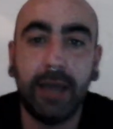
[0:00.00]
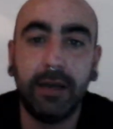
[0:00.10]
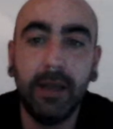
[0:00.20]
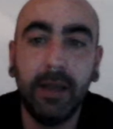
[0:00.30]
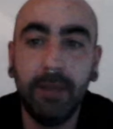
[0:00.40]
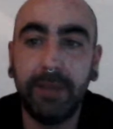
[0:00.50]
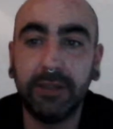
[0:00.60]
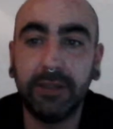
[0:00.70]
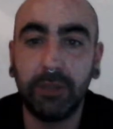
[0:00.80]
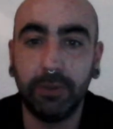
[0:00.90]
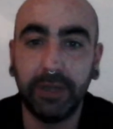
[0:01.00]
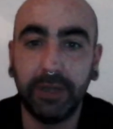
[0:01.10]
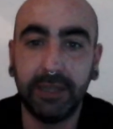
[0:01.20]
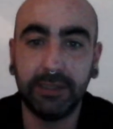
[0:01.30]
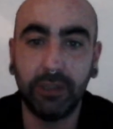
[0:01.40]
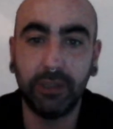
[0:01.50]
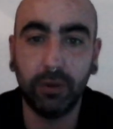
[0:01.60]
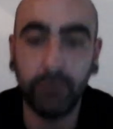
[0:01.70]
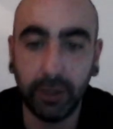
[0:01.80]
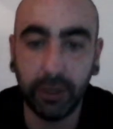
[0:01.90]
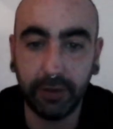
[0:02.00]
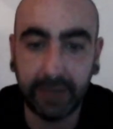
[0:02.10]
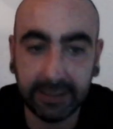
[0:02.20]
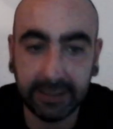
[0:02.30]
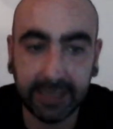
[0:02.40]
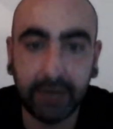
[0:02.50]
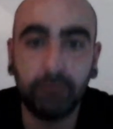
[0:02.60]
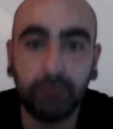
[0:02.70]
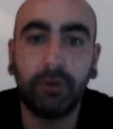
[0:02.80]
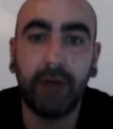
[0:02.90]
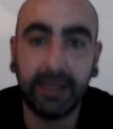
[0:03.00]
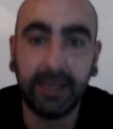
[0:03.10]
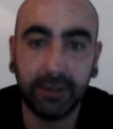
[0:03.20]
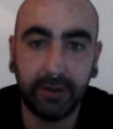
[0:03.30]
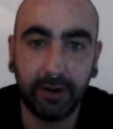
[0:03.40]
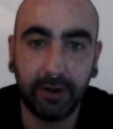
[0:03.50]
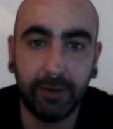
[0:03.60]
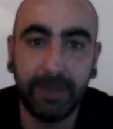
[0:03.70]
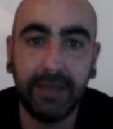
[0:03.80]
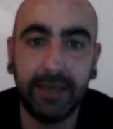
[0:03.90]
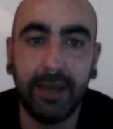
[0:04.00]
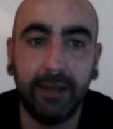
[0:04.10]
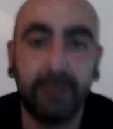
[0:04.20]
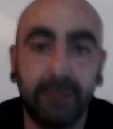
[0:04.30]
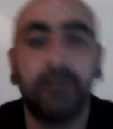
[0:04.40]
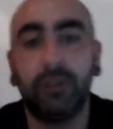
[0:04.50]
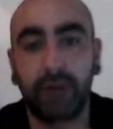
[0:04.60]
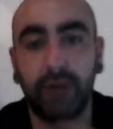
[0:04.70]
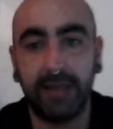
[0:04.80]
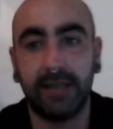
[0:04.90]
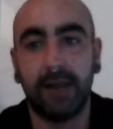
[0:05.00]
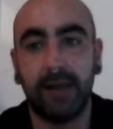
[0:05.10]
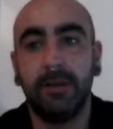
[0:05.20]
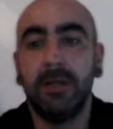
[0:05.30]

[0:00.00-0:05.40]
And being someone that is, done things like regression therapy, that's trained in it,